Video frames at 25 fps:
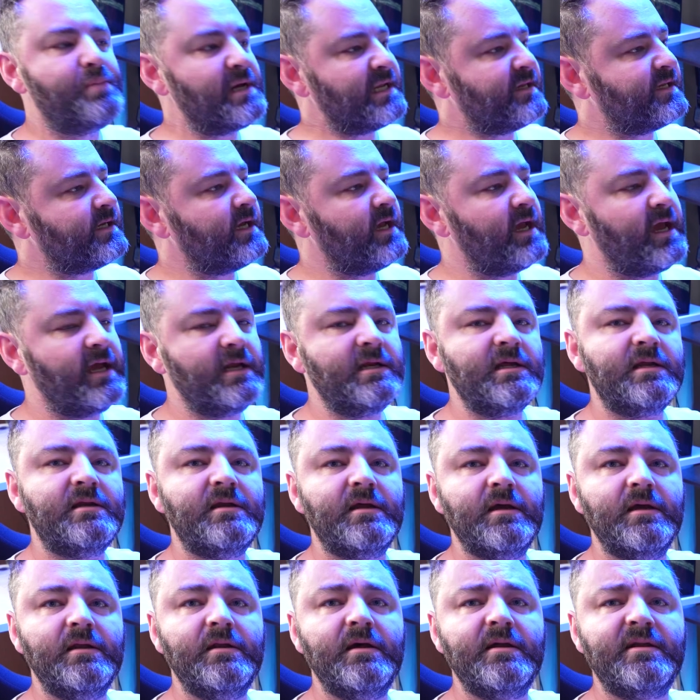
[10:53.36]
busy
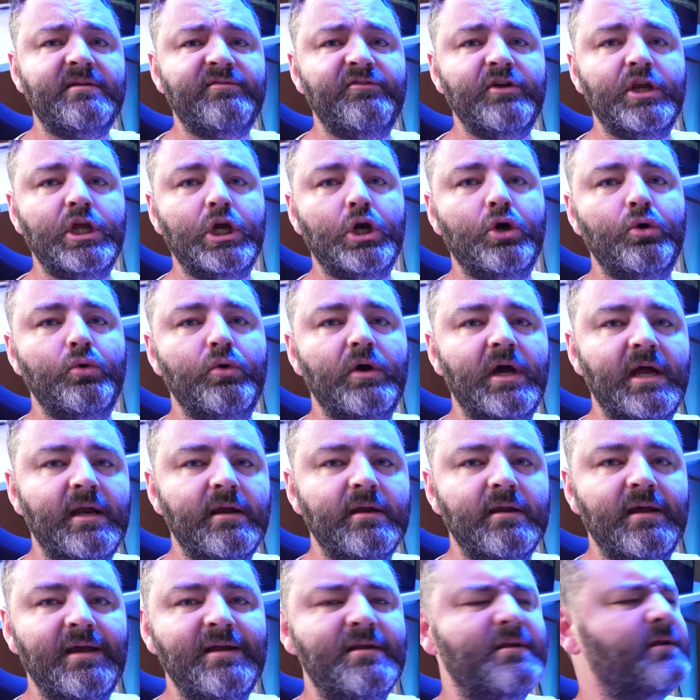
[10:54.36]
editing this video,
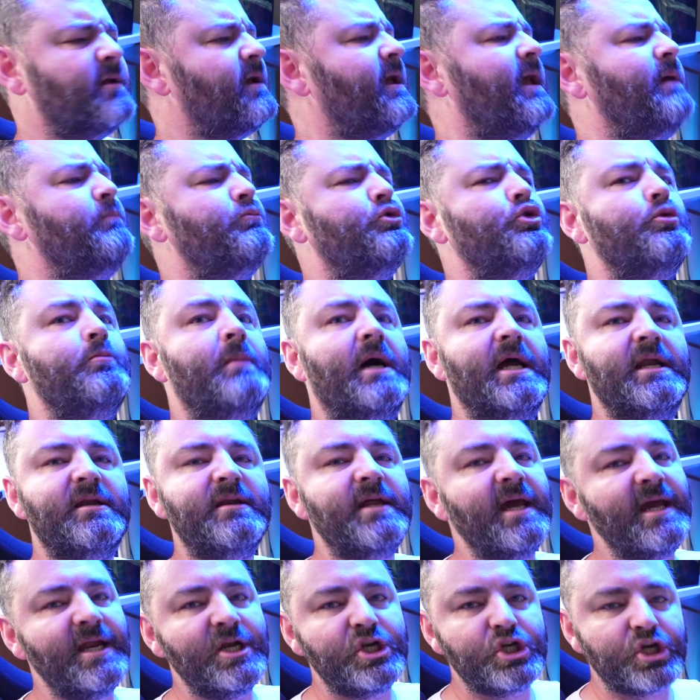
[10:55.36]
and it came to my
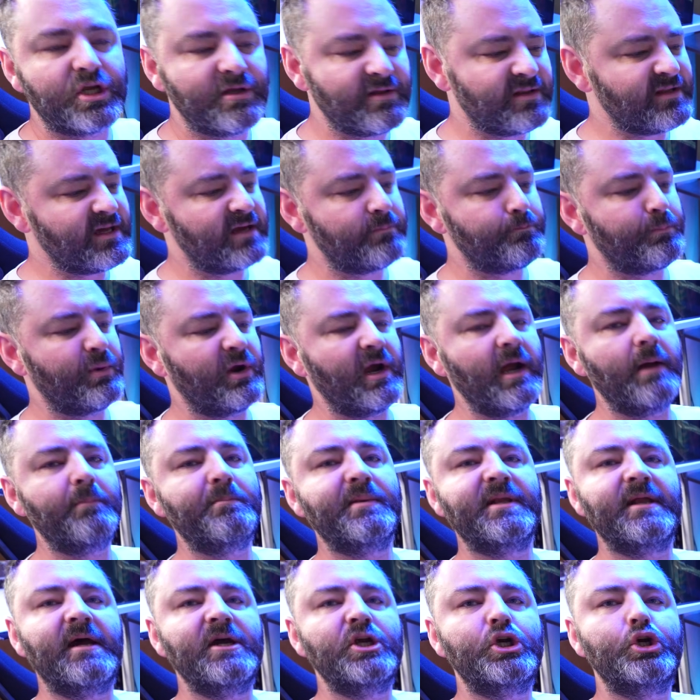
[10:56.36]
attention that
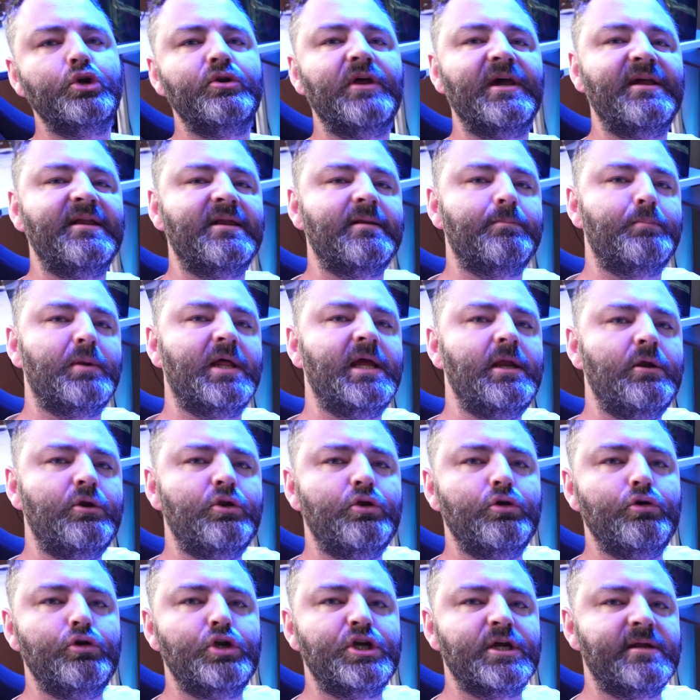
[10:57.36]
perhaps I should explain
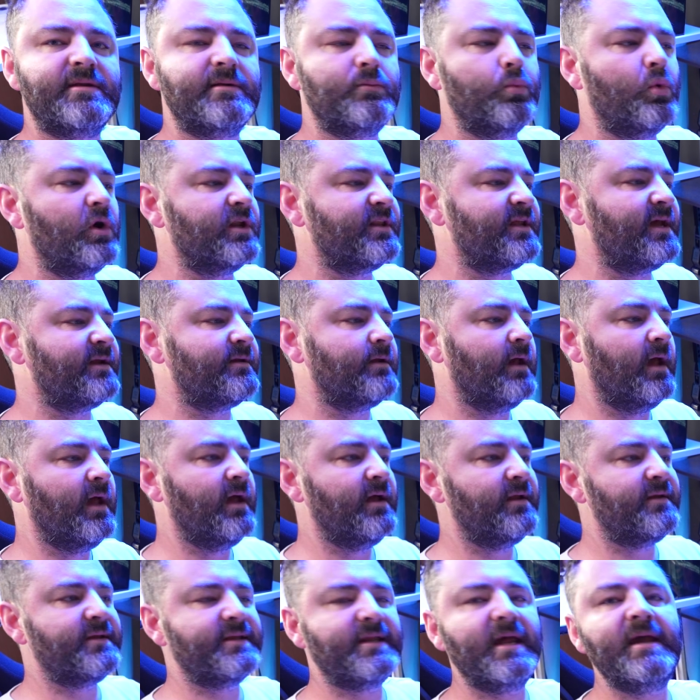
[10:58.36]
to you just what that
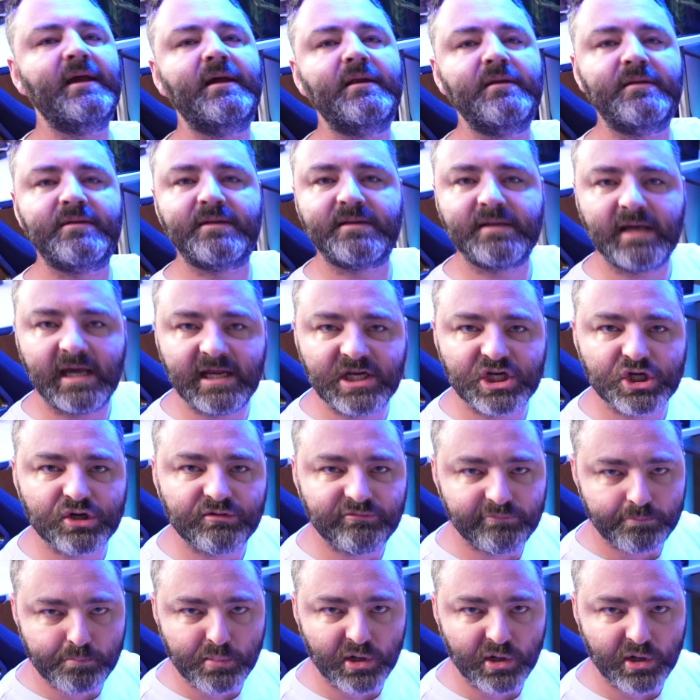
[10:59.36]
second stage of